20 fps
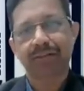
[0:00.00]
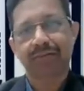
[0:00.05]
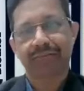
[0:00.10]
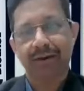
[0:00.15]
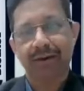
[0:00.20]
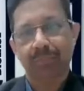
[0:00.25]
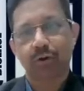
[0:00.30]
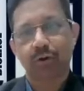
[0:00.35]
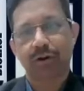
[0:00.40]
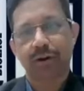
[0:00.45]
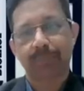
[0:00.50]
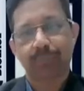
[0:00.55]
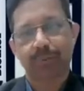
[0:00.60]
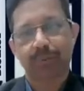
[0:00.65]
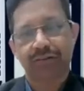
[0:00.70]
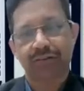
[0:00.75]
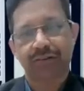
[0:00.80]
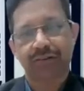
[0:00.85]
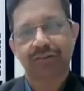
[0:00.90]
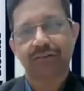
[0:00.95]
fibrotic
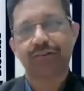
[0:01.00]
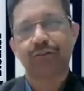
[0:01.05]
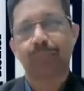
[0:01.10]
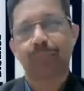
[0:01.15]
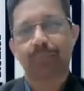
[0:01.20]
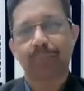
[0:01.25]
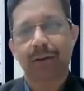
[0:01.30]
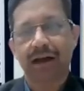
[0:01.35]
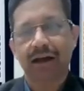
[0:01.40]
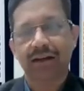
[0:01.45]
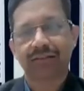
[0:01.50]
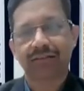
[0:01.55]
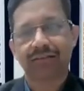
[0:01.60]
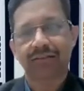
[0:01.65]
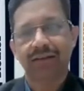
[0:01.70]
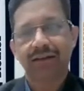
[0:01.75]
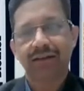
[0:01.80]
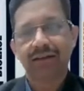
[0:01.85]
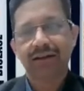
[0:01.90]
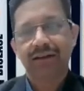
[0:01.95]
processes or plaques
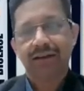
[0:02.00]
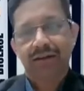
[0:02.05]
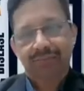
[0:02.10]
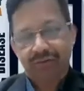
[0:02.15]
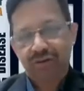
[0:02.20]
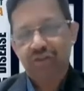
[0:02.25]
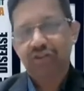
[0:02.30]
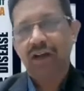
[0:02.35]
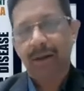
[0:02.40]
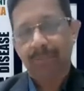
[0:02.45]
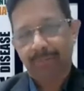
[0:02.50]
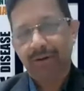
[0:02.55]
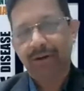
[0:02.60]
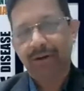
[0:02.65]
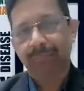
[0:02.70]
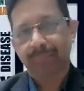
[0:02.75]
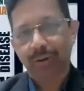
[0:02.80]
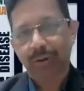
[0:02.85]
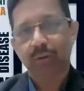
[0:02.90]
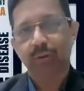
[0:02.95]
which happen
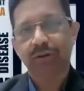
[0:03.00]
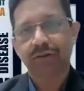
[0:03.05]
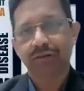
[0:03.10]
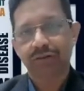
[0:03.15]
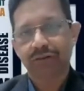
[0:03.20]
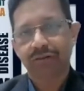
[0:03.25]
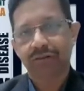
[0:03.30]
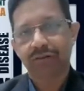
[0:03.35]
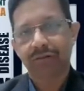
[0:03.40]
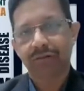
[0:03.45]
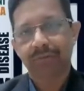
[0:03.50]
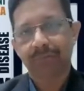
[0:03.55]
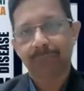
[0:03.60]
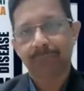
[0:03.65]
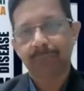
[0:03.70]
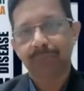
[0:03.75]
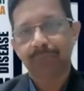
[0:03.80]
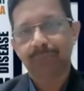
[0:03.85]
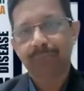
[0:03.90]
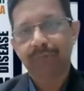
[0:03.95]
in Peyronie's disease.
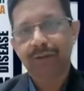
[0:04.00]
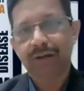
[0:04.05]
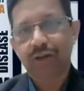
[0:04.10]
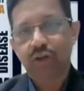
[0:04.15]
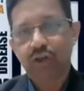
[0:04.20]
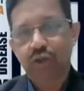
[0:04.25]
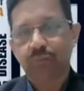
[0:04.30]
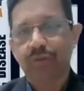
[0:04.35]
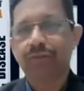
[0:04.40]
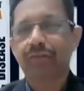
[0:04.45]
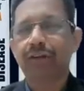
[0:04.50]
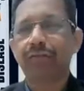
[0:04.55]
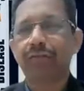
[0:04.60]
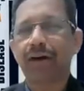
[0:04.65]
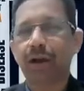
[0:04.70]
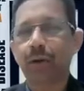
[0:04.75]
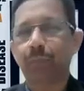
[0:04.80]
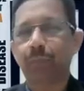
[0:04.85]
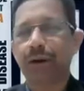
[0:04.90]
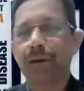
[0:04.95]
So when we
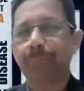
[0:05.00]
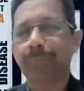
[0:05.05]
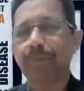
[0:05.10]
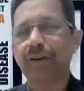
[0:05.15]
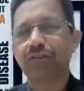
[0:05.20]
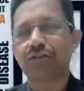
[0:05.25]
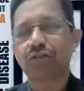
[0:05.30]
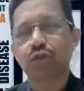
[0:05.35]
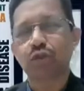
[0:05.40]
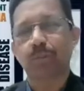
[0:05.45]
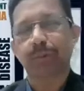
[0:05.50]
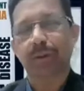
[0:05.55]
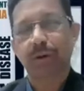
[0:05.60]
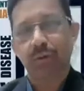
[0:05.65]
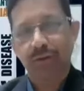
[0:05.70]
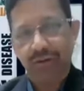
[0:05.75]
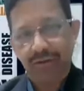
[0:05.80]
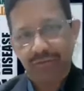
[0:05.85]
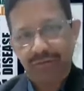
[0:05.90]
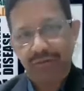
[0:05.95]
evaluate patients of
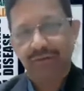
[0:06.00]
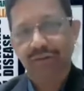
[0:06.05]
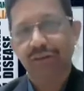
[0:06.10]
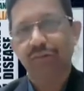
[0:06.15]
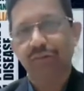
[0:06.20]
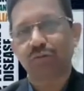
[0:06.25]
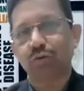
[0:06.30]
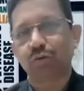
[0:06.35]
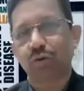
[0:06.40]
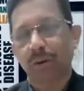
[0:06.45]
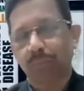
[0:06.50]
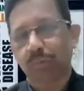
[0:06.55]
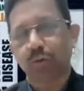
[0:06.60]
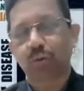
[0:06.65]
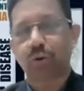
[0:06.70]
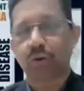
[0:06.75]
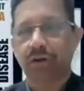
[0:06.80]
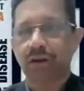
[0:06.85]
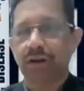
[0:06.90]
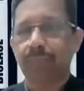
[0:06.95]
Peyronie's disease who come to
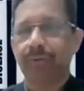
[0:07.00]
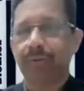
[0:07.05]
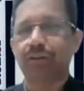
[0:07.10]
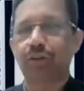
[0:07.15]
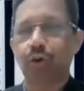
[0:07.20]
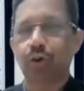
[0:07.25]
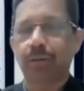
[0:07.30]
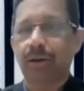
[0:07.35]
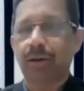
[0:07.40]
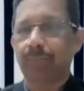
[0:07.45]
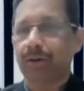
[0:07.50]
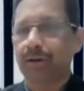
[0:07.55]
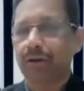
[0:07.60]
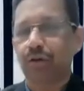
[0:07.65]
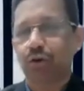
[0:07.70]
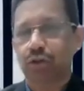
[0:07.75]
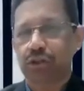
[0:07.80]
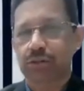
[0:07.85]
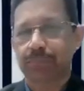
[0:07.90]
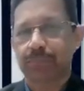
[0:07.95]
Kokilabenhospitalmumbai
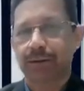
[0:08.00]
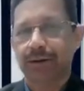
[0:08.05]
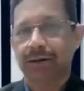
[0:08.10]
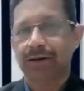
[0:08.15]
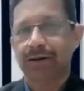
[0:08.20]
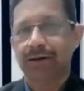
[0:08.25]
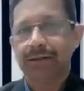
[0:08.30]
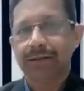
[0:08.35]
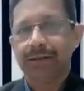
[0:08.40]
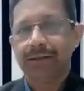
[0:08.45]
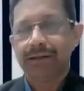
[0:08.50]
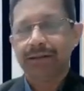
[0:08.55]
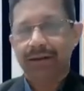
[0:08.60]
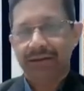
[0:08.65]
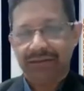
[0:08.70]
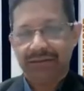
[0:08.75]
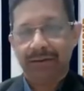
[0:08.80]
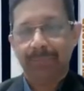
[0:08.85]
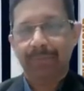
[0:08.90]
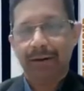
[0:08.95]
Hospital
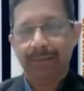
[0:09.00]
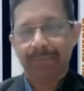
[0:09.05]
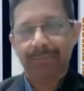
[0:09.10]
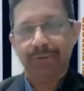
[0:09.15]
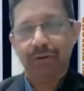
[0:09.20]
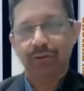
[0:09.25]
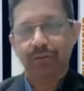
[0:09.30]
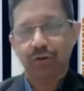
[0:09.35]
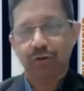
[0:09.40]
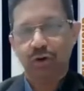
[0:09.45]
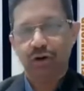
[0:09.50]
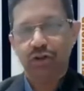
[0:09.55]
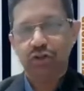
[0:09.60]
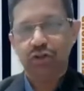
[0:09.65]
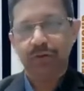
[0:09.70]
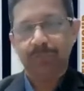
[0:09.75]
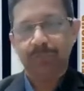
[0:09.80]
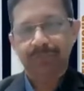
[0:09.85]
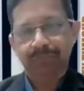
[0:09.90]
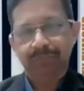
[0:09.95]
in the Department of
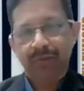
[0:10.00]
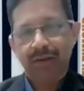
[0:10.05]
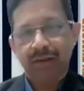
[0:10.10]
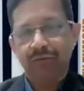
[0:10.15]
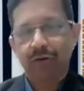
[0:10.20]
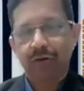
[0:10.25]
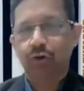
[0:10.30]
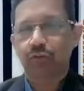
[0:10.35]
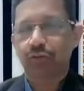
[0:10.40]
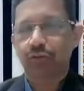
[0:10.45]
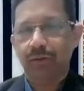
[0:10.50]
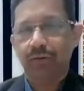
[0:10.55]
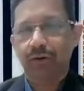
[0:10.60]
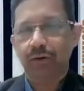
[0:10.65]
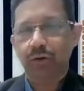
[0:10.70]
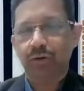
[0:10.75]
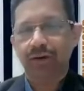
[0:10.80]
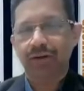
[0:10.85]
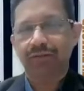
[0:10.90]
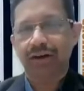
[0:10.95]
Urology, we look forward
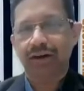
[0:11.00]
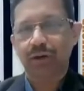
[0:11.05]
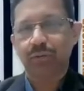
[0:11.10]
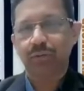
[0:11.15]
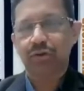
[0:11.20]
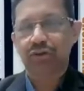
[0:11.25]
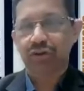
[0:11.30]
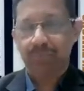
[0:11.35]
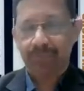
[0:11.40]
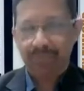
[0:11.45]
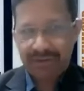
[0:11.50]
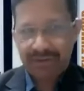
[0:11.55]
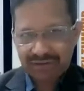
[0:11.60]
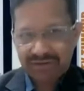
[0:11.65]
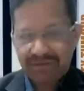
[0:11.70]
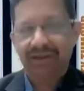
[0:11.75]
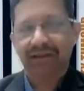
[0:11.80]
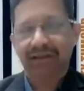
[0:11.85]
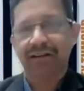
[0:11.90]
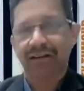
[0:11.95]
to an evaluation by a
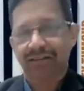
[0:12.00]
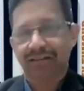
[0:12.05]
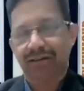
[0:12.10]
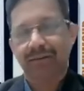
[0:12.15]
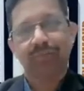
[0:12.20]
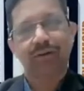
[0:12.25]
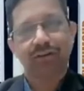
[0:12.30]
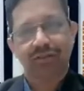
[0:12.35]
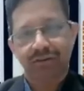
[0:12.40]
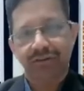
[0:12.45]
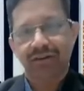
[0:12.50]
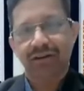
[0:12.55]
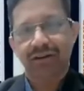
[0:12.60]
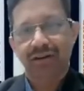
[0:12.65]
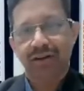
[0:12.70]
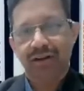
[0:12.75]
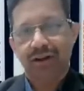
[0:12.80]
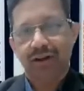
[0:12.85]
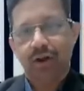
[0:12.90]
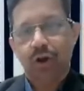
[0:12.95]
clinical examination,
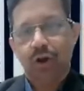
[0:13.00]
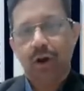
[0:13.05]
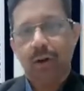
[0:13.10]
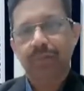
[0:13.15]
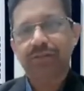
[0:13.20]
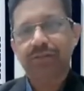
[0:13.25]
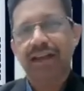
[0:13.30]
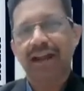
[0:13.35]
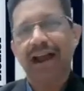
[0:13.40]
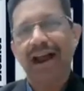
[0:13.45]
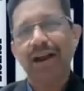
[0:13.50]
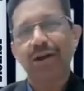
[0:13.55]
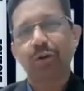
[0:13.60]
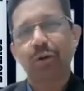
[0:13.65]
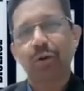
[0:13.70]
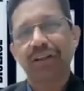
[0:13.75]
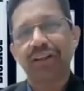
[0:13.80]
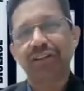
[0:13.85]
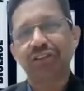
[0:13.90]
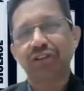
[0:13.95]
obviously
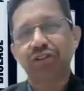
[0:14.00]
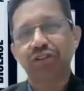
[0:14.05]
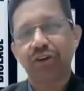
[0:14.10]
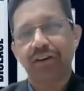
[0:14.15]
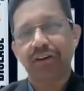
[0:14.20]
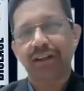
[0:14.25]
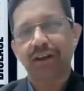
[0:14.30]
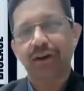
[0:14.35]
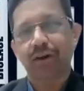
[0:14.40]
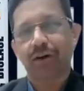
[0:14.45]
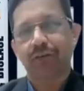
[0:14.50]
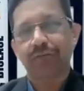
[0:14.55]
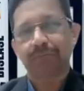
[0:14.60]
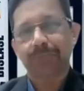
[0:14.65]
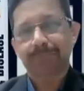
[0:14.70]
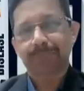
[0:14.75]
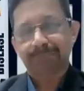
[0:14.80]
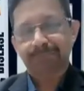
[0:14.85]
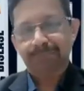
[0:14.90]
hand-holding the journey of